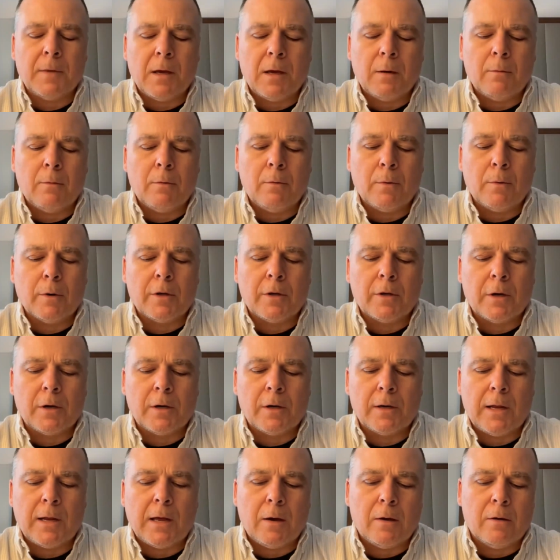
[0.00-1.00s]
we're working on
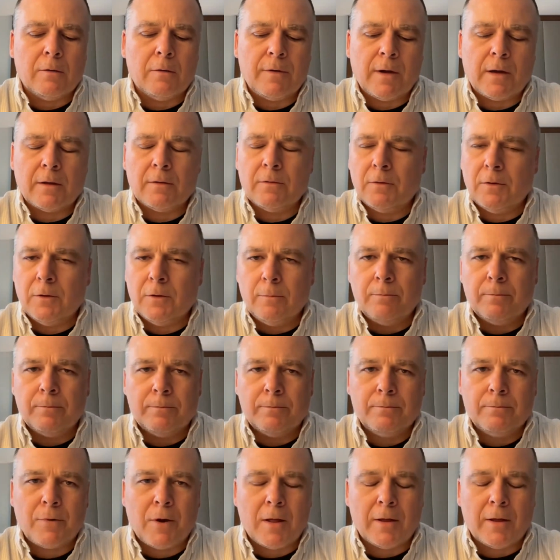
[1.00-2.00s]
it now. In fact, you
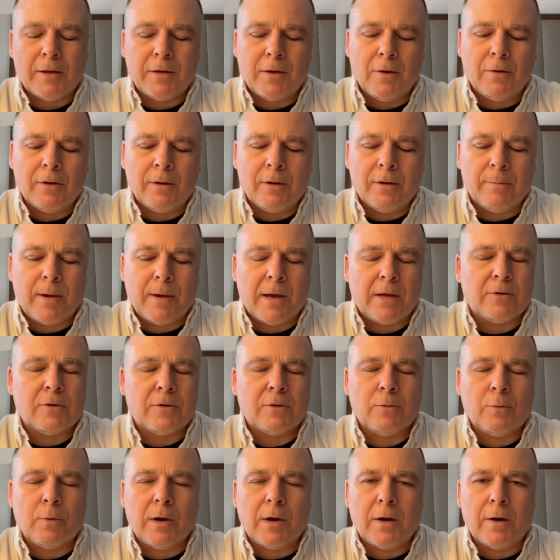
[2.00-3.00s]
probably know him,
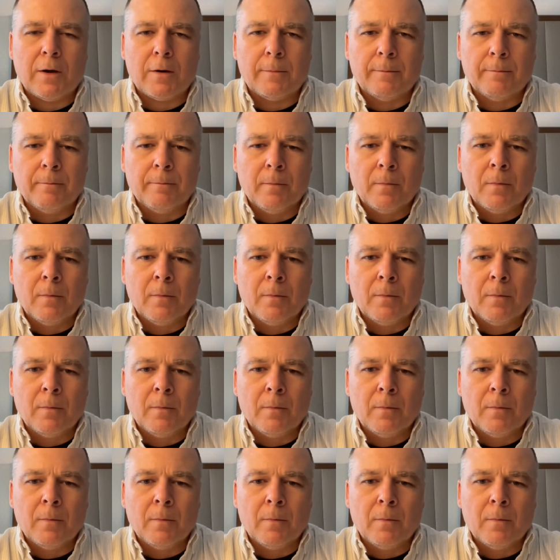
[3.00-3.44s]
Patrick Dwyer,